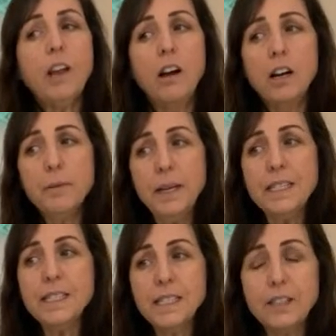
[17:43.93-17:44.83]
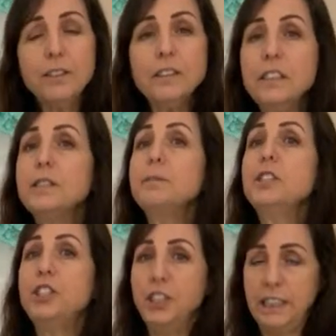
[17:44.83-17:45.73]
On my single needle
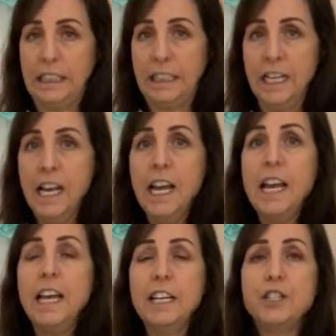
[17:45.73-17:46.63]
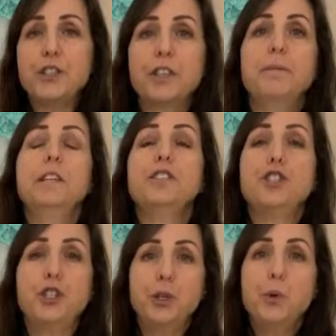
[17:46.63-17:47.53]
machine, it took me
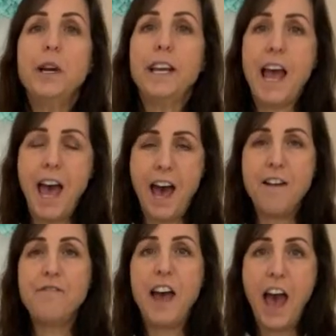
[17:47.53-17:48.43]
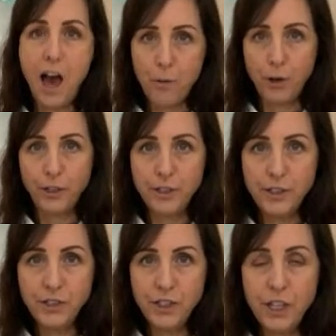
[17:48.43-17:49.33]
2.5
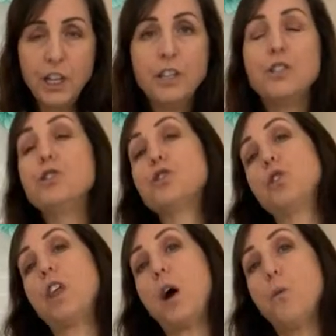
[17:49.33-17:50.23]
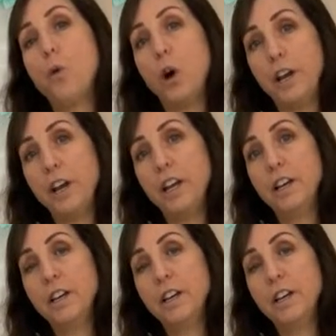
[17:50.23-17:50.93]
hours to sew that one